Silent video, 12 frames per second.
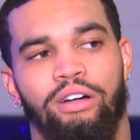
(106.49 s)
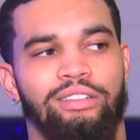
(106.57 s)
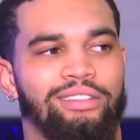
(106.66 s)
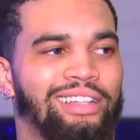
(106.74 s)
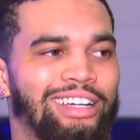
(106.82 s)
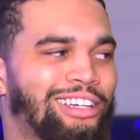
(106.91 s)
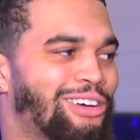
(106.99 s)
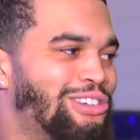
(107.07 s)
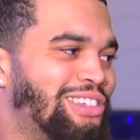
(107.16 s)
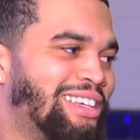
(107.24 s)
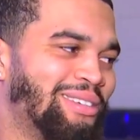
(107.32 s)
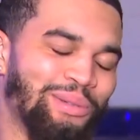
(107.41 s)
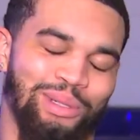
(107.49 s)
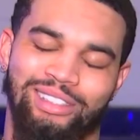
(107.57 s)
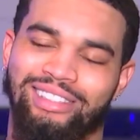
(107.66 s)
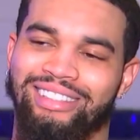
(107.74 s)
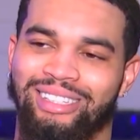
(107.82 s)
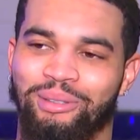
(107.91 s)
And, and, Coach T
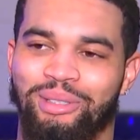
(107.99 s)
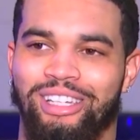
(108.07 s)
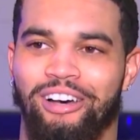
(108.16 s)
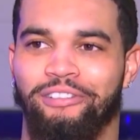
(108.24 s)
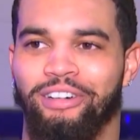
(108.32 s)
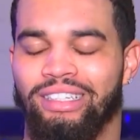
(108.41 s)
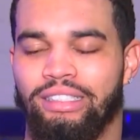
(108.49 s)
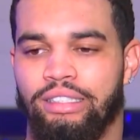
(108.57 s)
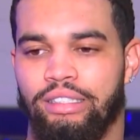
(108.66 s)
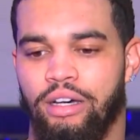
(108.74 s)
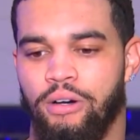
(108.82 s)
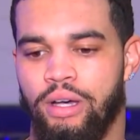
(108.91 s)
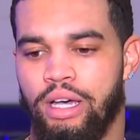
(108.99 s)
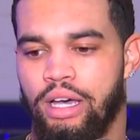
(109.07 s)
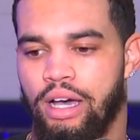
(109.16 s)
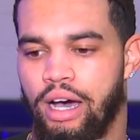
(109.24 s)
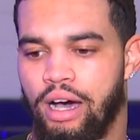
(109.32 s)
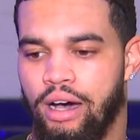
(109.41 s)
was he was tough on us, and so
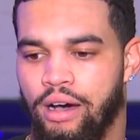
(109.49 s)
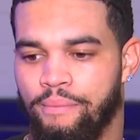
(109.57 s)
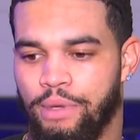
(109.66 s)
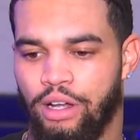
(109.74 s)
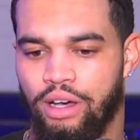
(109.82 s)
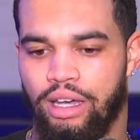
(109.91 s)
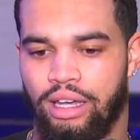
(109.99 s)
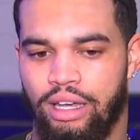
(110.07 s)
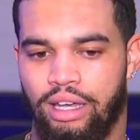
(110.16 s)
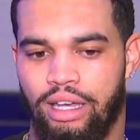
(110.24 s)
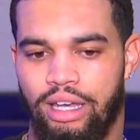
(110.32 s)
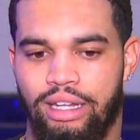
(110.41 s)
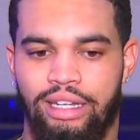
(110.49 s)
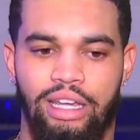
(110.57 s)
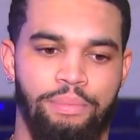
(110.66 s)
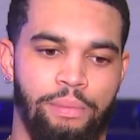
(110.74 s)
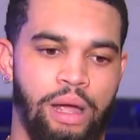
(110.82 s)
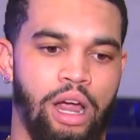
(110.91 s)
um, you know, it, it did
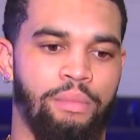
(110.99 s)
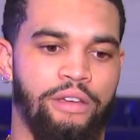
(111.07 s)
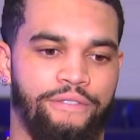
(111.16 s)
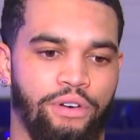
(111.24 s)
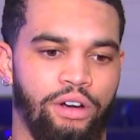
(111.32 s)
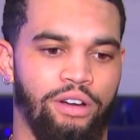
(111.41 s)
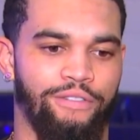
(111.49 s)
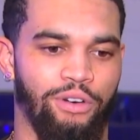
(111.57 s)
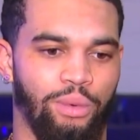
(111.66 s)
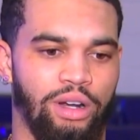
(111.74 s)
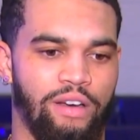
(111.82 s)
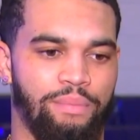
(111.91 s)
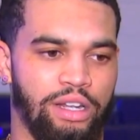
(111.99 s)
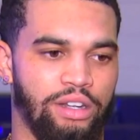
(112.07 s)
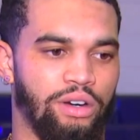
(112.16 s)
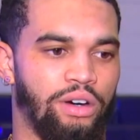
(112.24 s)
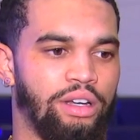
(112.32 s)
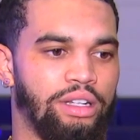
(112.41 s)
prepare me for, for what I've been
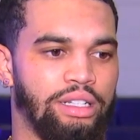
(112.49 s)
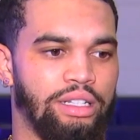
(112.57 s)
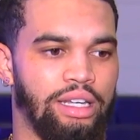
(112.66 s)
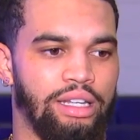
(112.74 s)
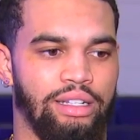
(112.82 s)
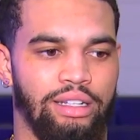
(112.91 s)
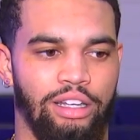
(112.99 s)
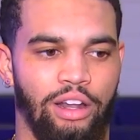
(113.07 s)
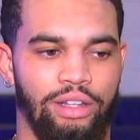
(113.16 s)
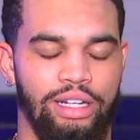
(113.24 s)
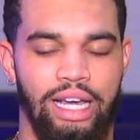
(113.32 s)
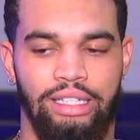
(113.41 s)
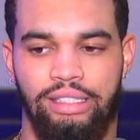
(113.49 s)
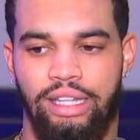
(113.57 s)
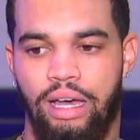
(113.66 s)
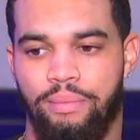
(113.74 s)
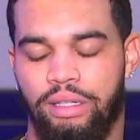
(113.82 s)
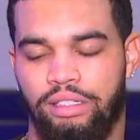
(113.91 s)
doing and, and you know the next
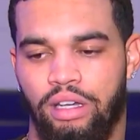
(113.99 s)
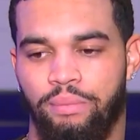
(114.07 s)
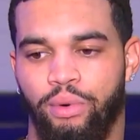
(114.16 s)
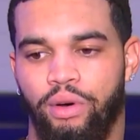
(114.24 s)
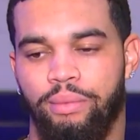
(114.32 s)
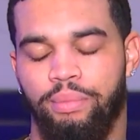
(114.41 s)
step at some point.